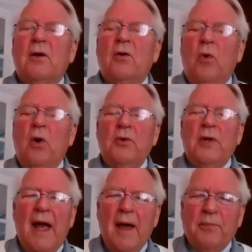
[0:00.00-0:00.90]
what
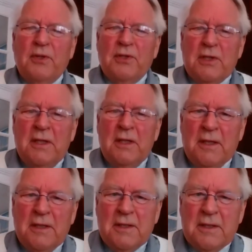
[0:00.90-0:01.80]
happens
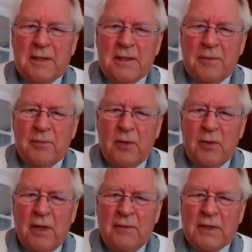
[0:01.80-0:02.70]
is that my
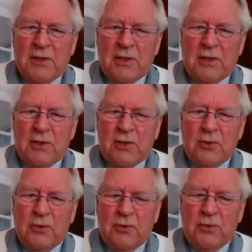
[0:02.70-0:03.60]
wife does this
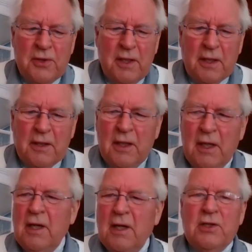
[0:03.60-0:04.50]
extraordinary thing.
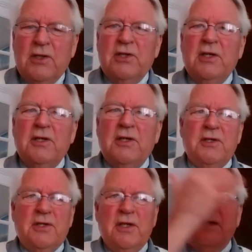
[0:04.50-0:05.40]
She sits
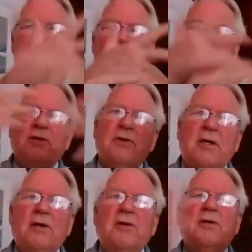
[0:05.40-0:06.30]
and suddenly this sort of
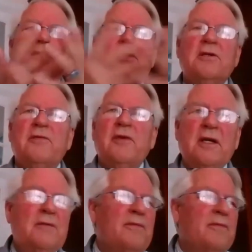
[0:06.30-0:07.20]
goes into this
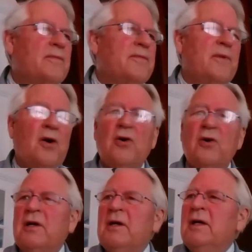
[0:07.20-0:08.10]
funny
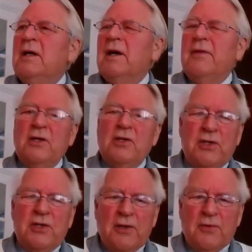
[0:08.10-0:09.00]
fog, and then she
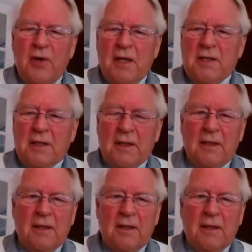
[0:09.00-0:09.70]
starts writing.